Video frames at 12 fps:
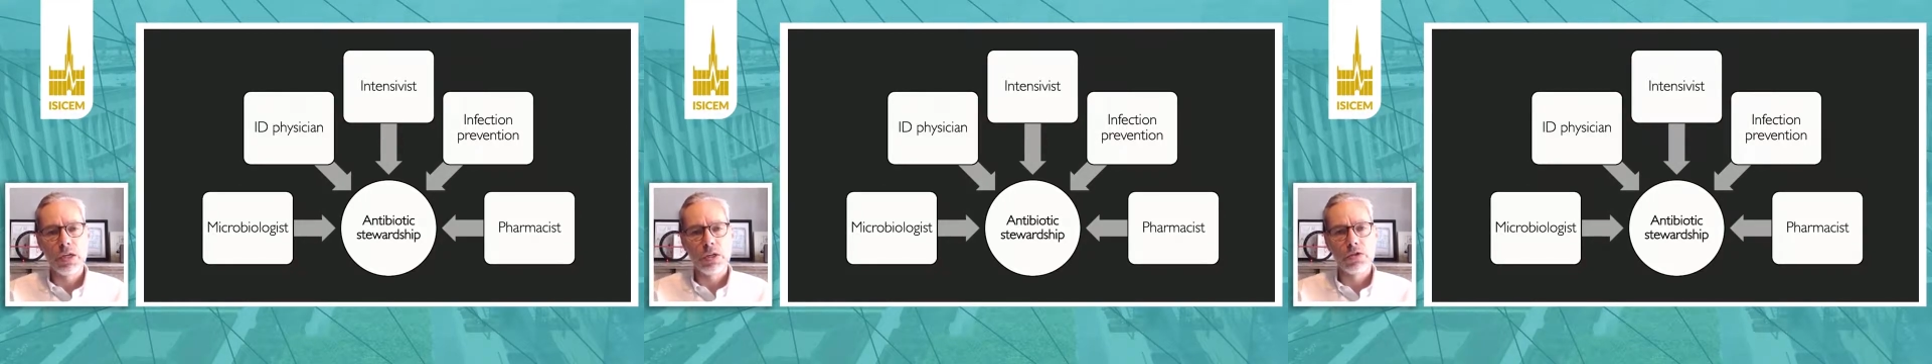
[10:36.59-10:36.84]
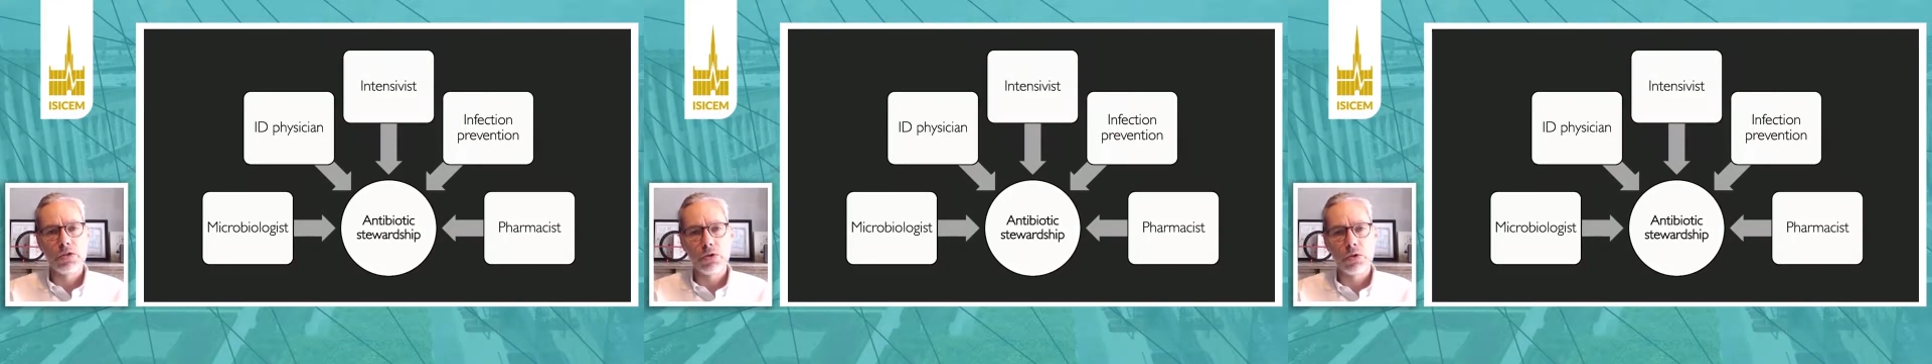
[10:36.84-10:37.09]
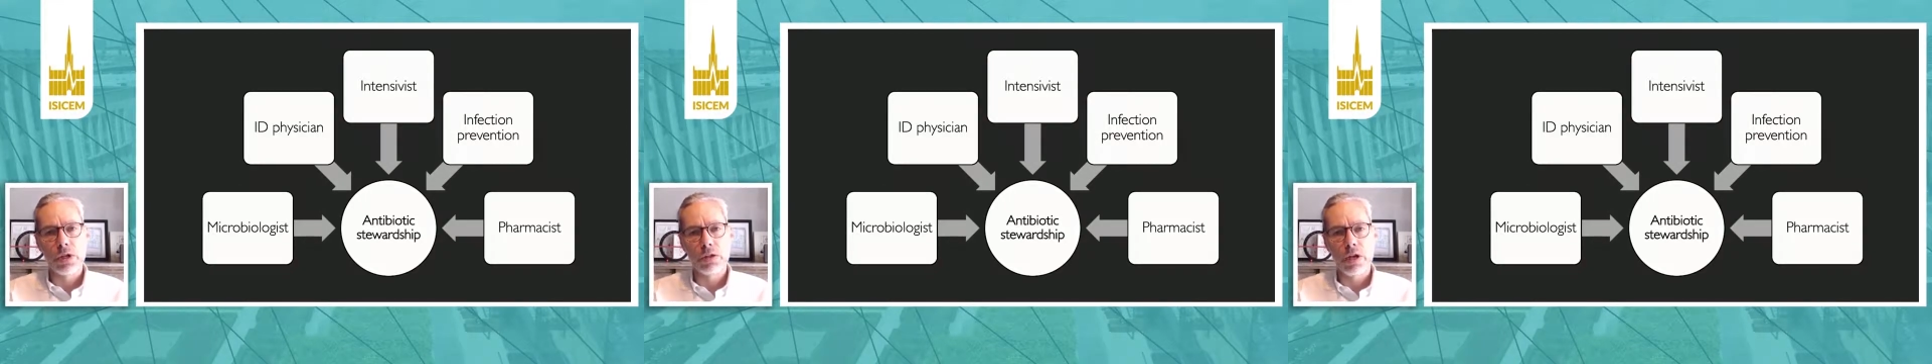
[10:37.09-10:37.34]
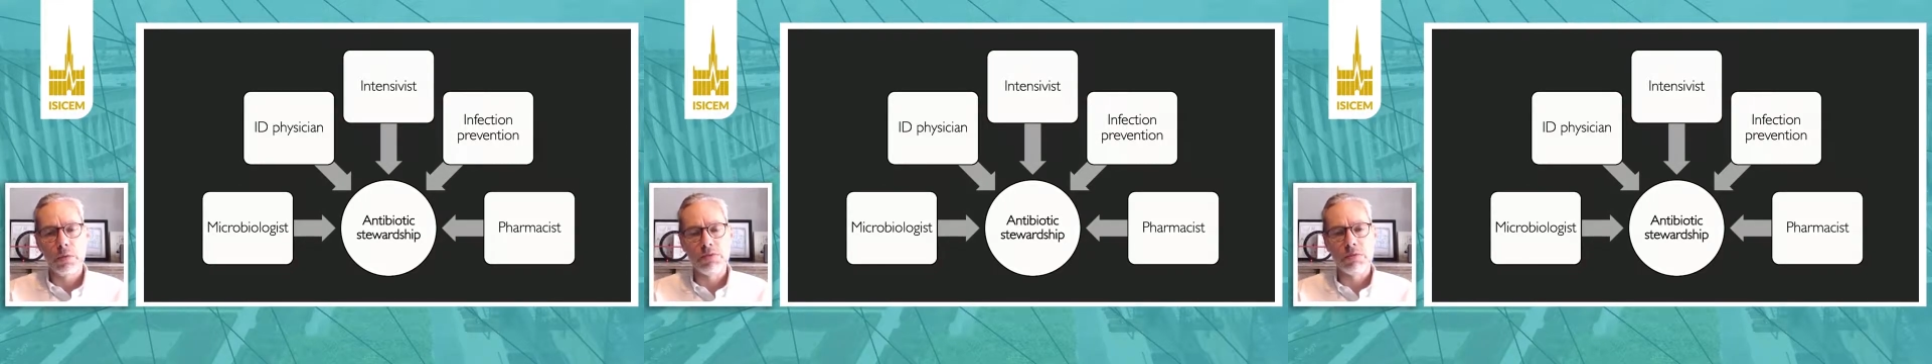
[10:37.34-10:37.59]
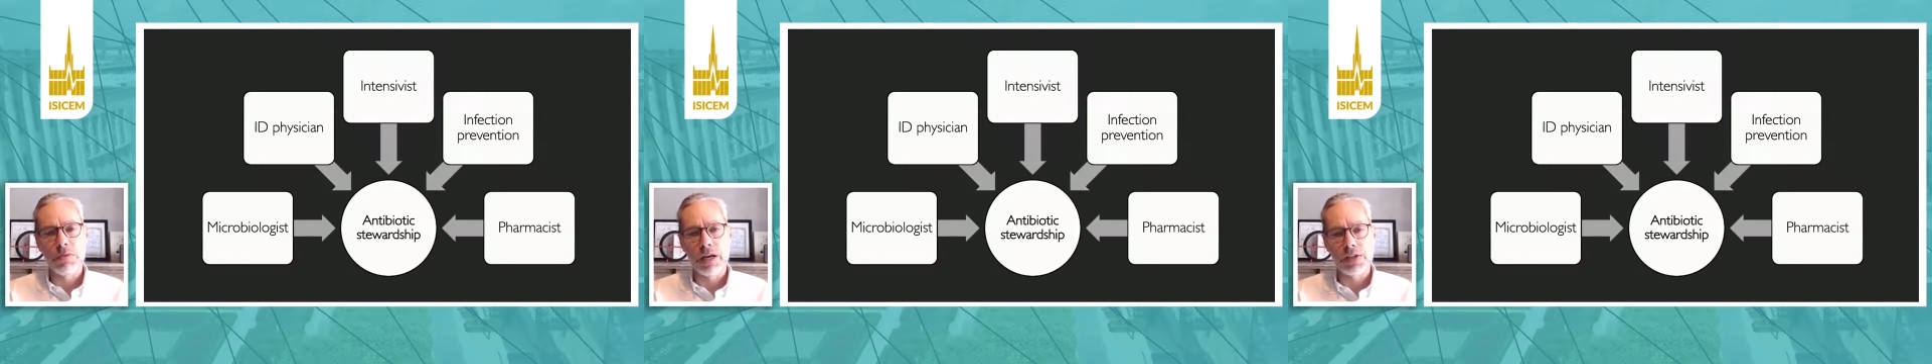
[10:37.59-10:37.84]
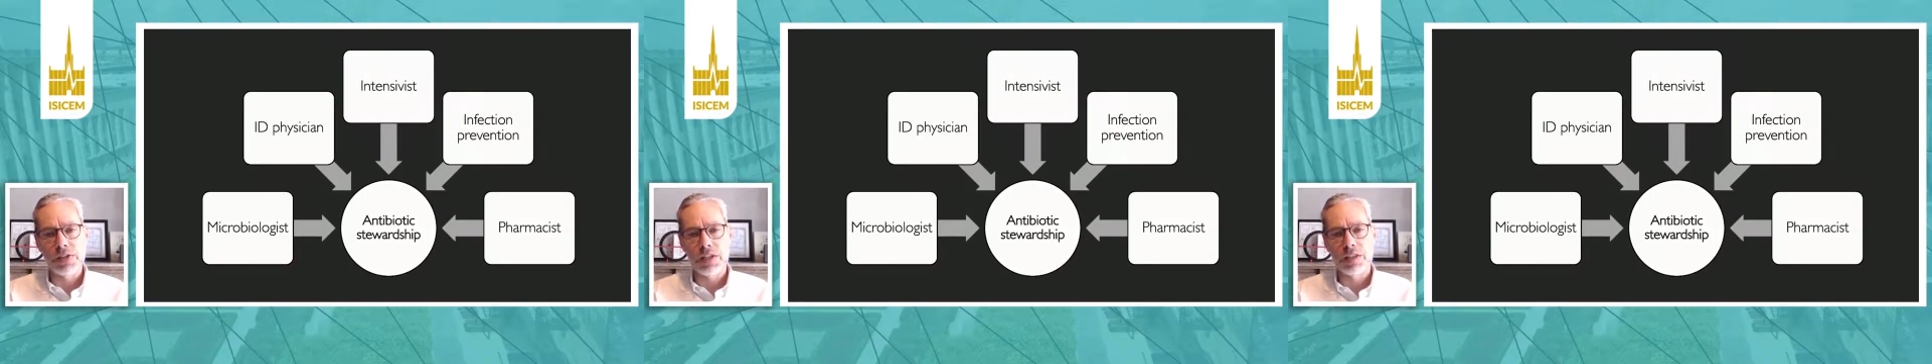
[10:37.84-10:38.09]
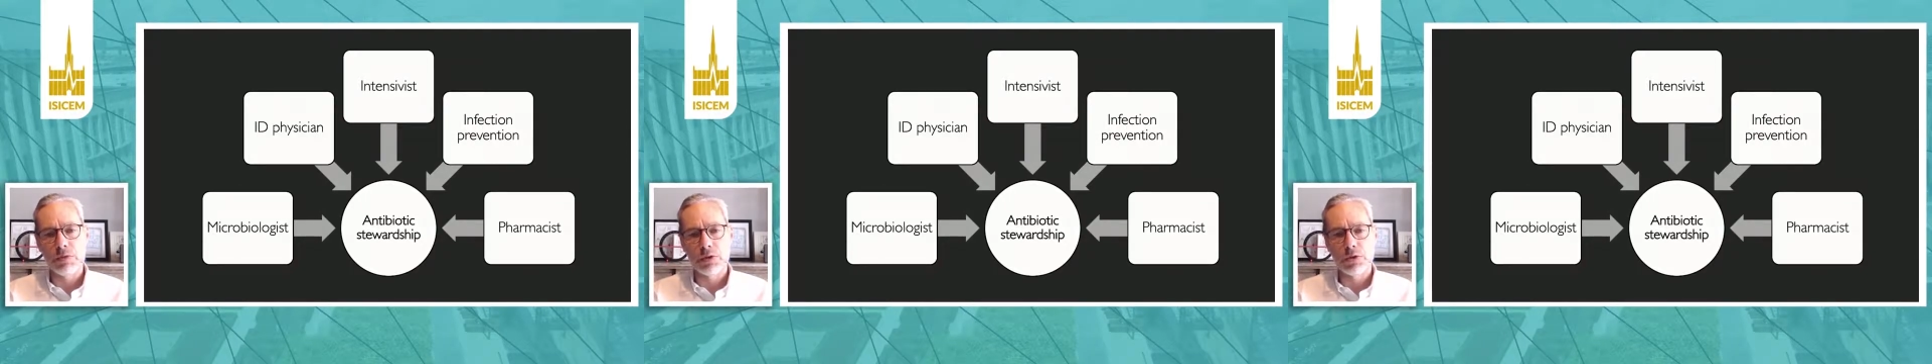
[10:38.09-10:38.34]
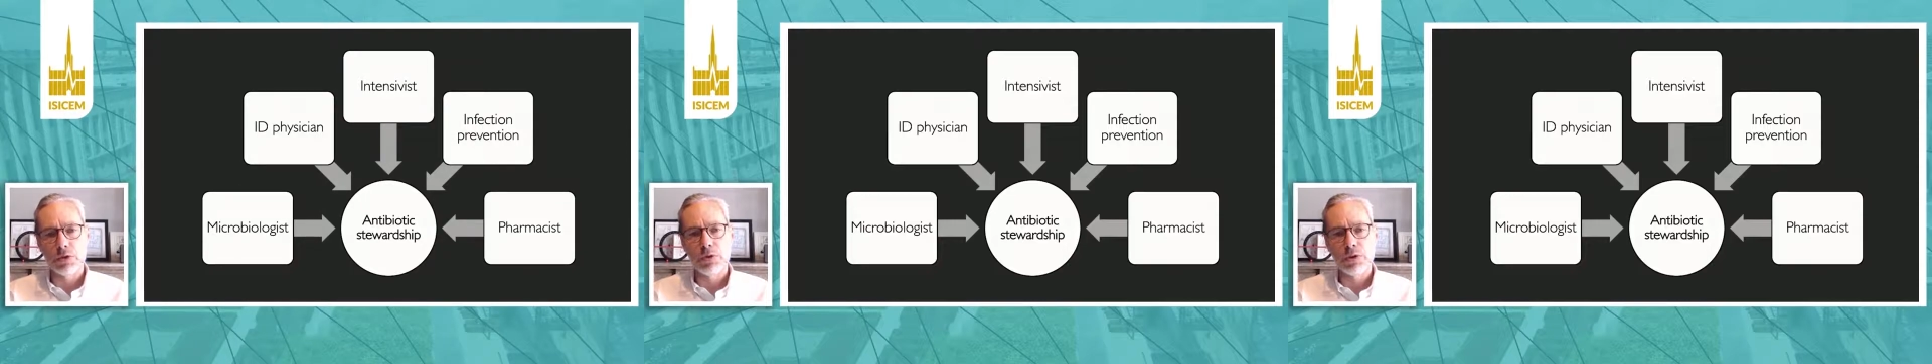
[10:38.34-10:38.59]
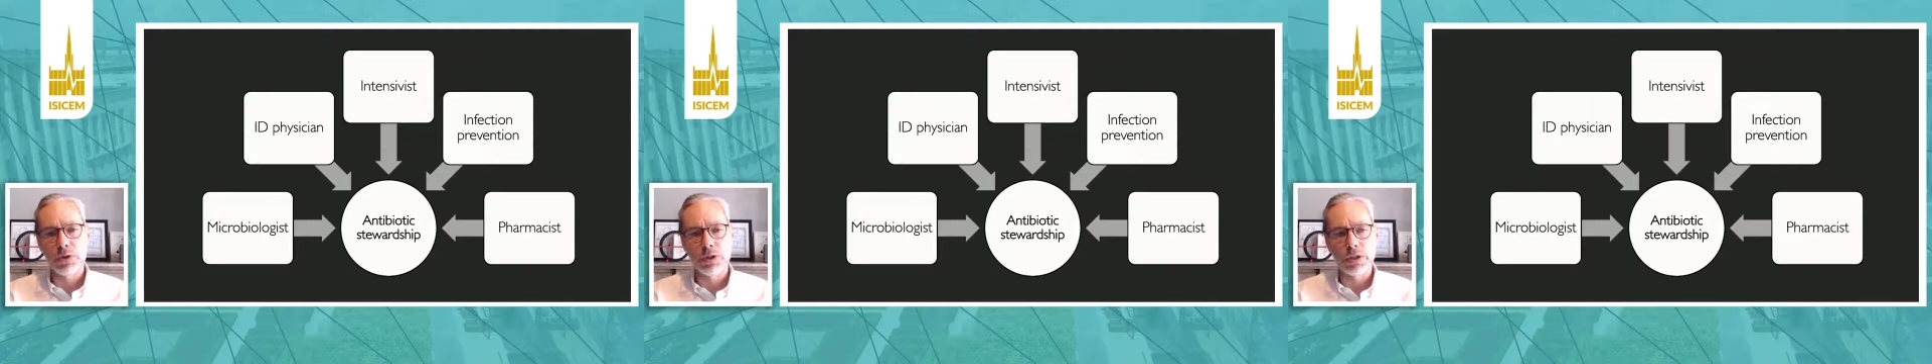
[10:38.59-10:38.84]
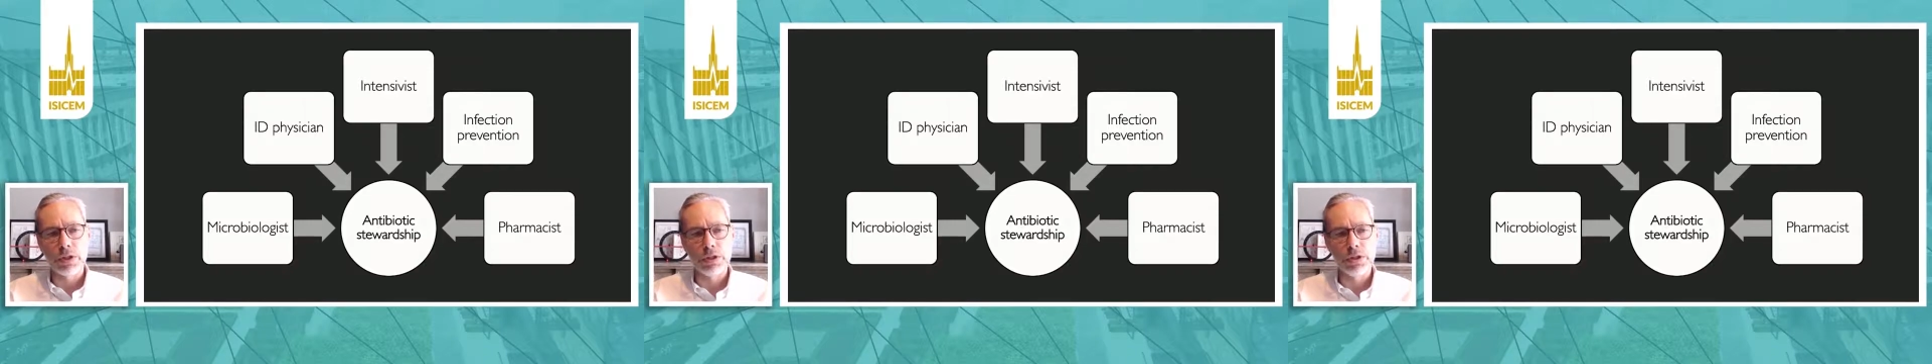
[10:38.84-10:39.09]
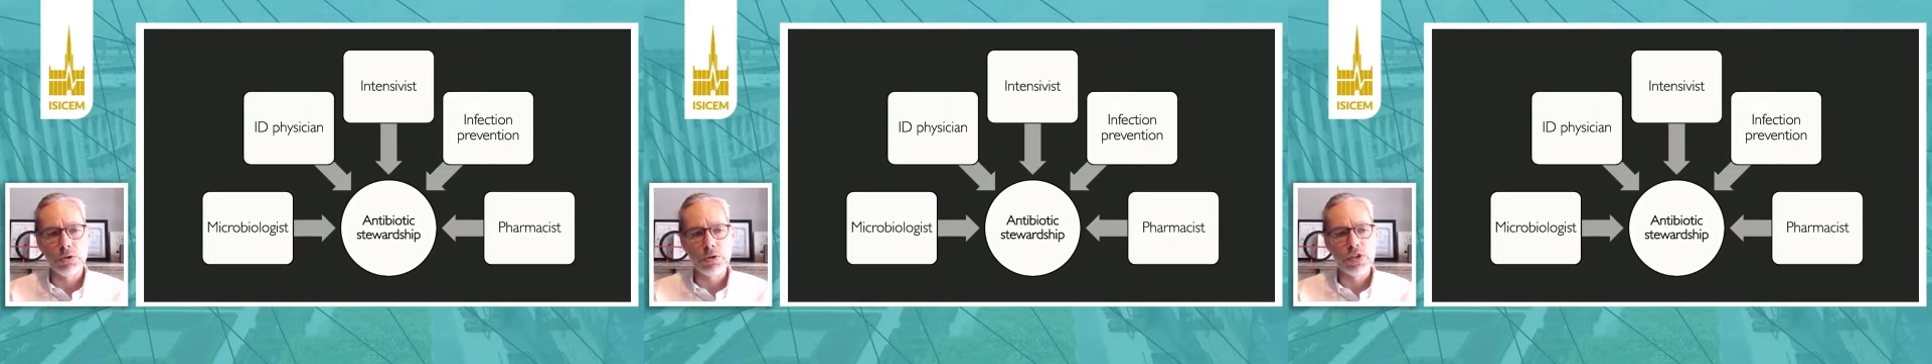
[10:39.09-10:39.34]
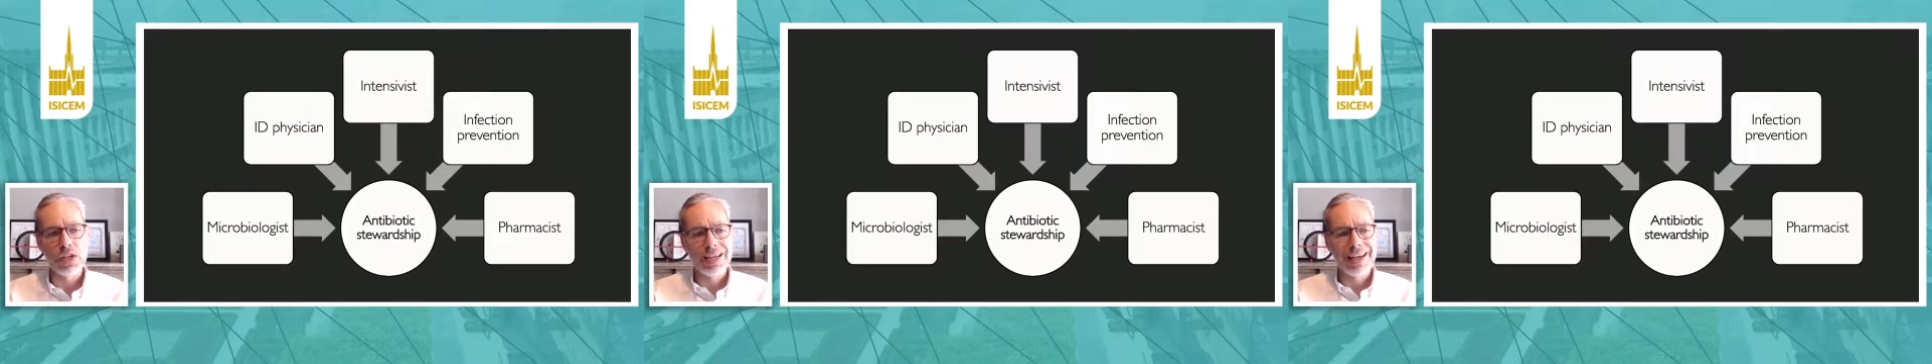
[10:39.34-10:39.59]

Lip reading: to an optimized antimicrobial use.